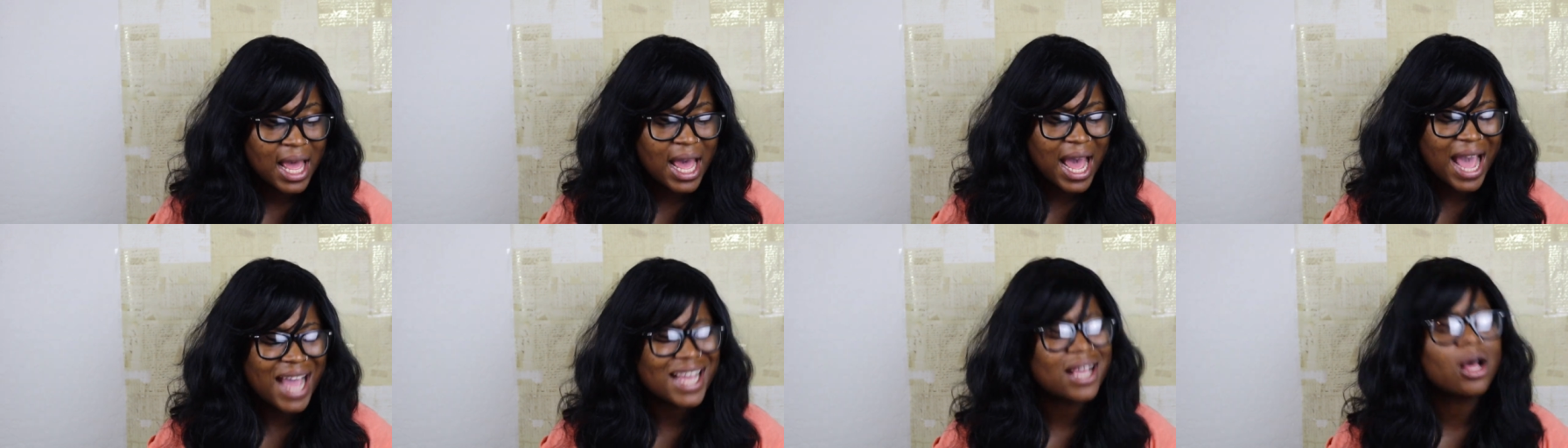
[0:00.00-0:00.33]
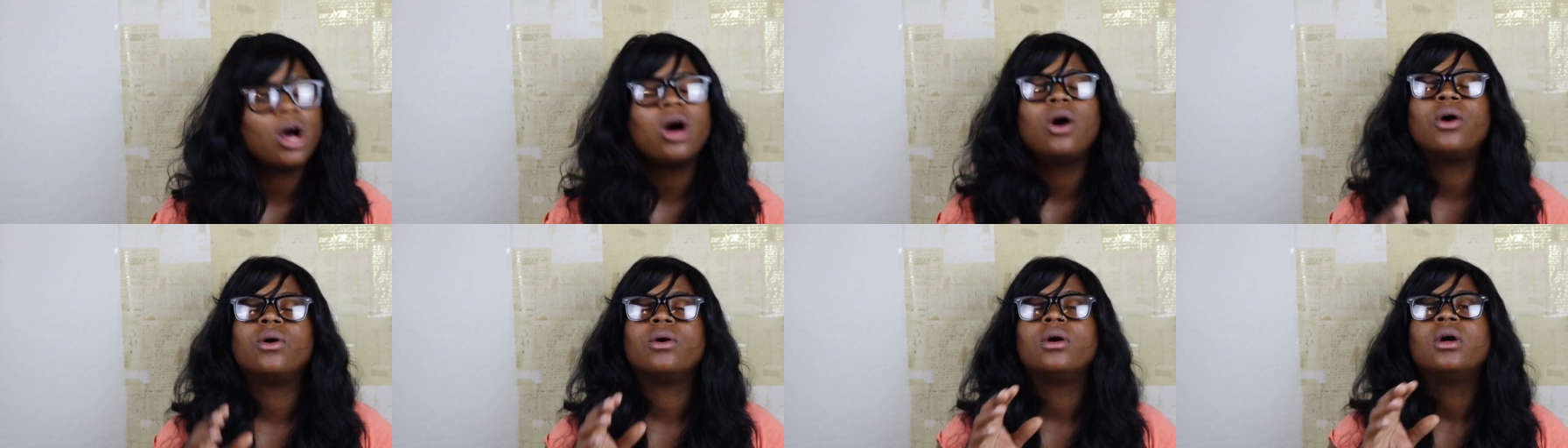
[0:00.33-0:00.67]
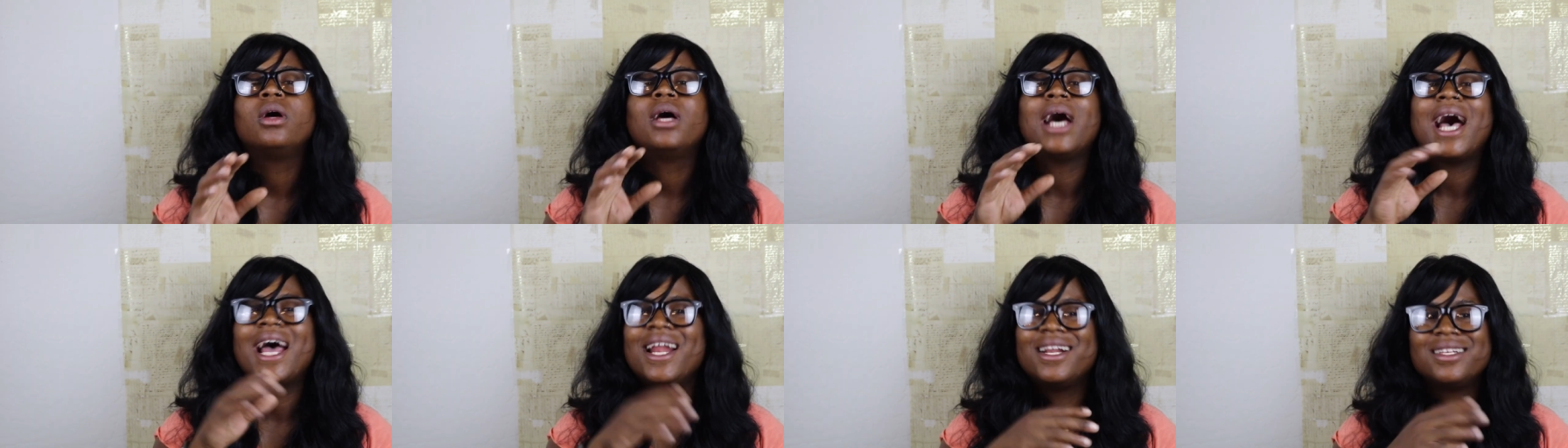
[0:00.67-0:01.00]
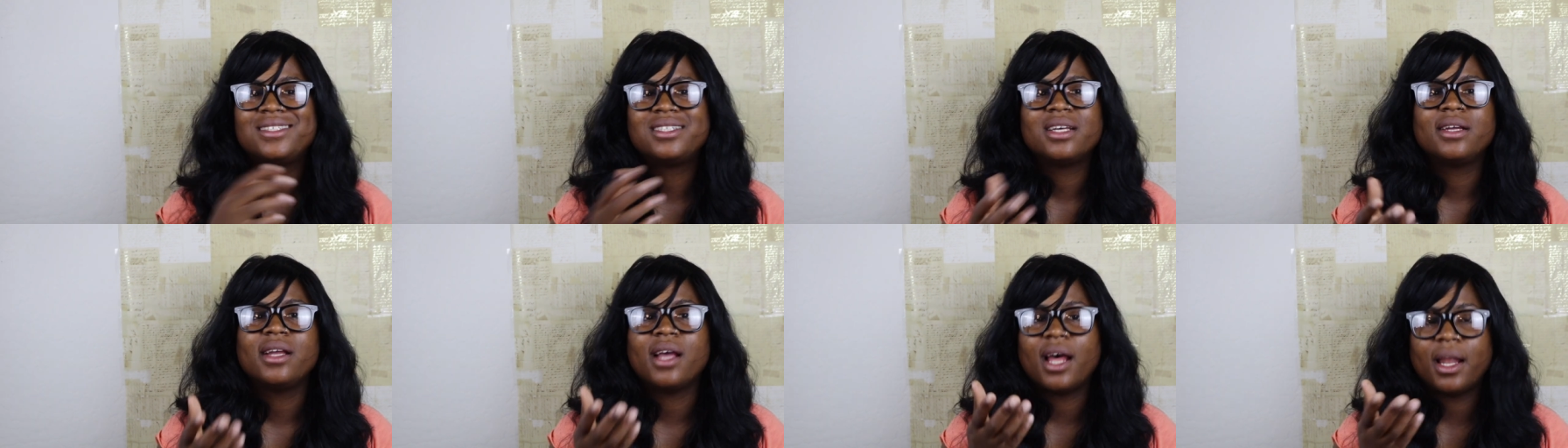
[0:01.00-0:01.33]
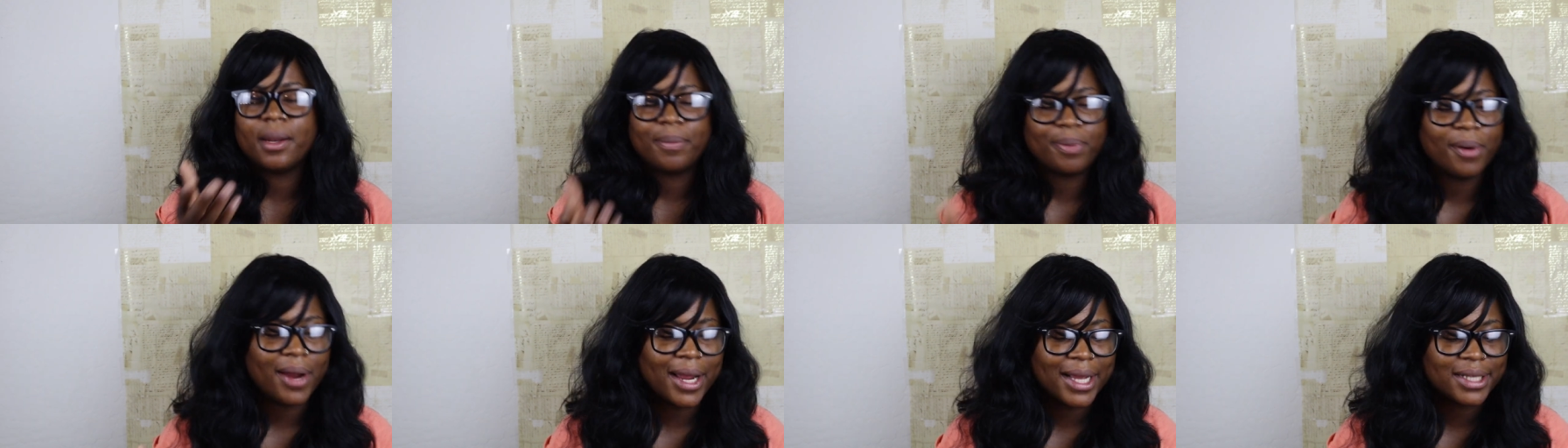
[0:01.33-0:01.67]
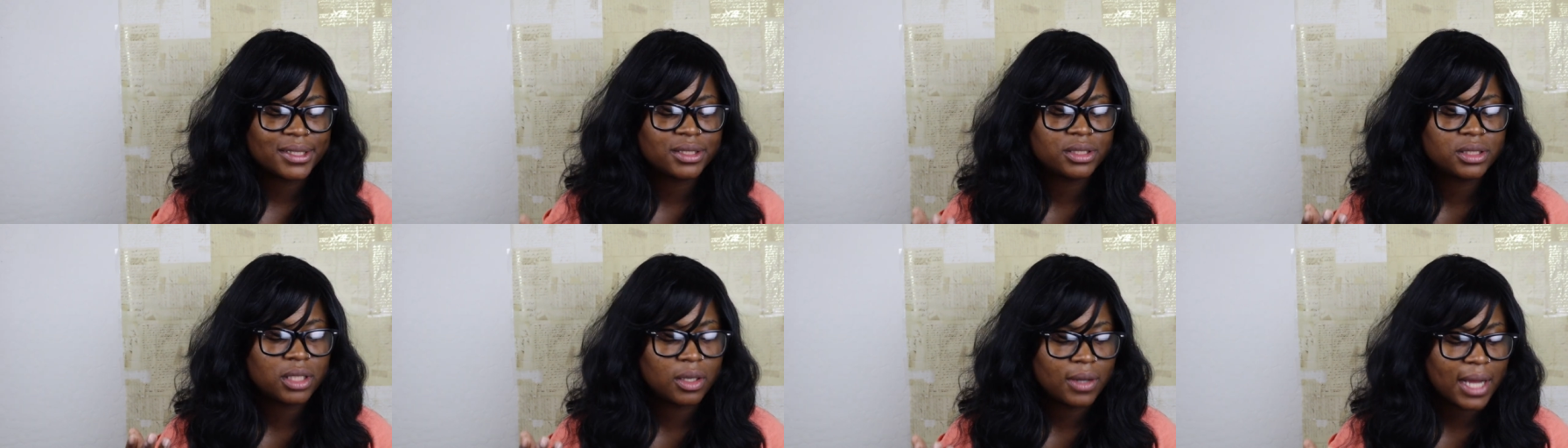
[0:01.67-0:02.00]
I didn't tell y'all the
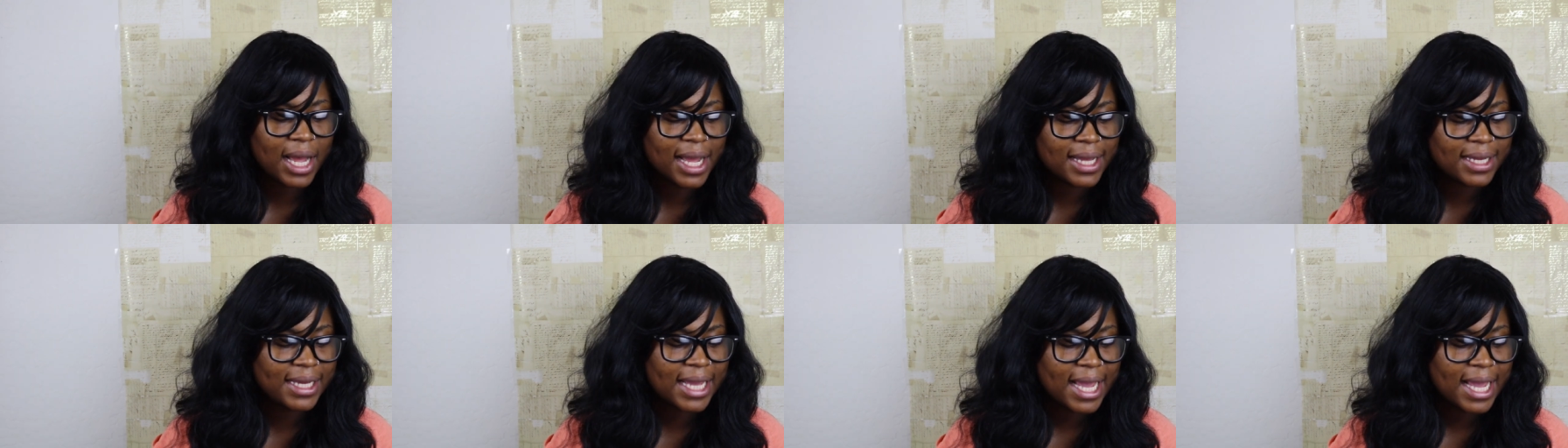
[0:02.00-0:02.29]
price. So I